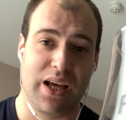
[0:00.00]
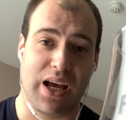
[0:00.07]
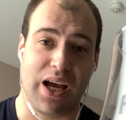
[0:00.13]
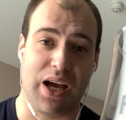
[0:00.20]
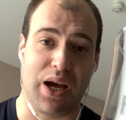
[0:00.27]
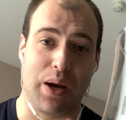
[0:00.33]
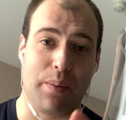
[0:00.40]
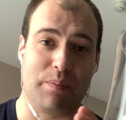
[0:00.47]

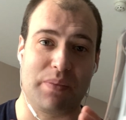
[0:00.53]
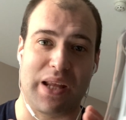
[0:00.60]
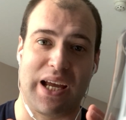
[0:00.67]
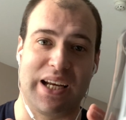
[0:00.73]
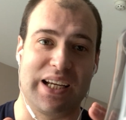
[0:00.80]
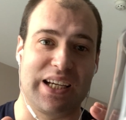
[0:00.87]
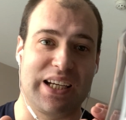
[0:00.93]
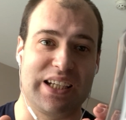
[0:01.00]
and
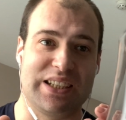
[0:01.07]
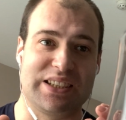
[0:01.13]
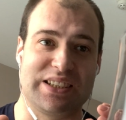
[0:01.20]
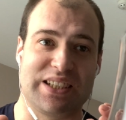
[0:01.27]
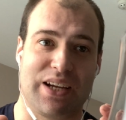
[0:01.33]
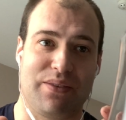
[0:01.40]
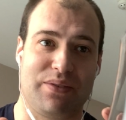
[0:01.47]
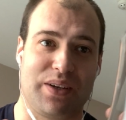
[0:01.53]
it is
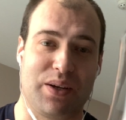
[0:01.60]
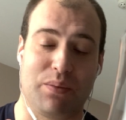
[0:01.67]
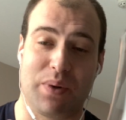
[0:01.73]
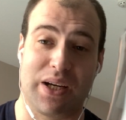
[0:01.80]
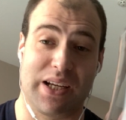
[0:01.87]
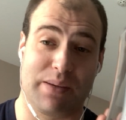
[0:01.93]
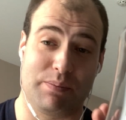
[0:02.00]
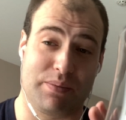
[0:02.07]
definitely,
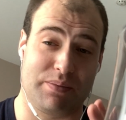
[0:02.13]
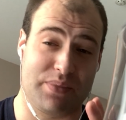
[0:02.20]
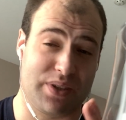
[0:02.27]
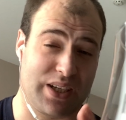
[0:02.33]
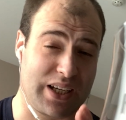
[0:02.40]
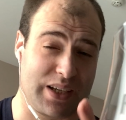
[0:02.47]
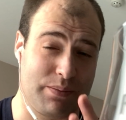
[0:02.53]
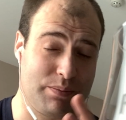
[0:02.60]
when it
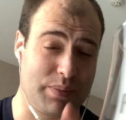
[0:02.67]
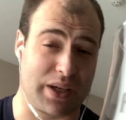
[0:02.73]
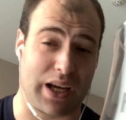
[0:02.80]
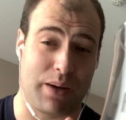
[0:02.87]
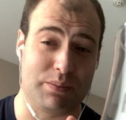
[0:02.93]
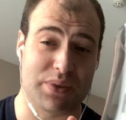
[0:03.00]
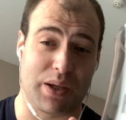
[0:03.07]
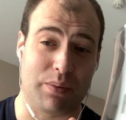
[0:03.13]

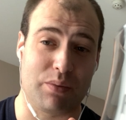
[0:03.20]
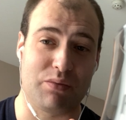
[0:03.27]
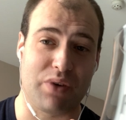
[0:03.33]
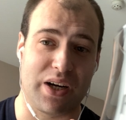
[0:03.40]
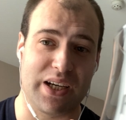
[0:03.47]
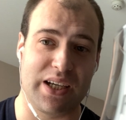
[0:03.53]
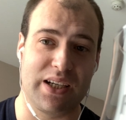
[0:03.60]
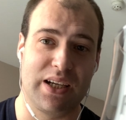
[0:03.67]
becomes up and
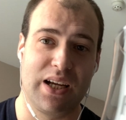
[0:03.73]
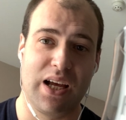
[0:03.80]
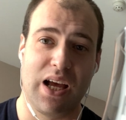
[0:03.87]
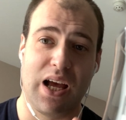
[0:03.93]
running,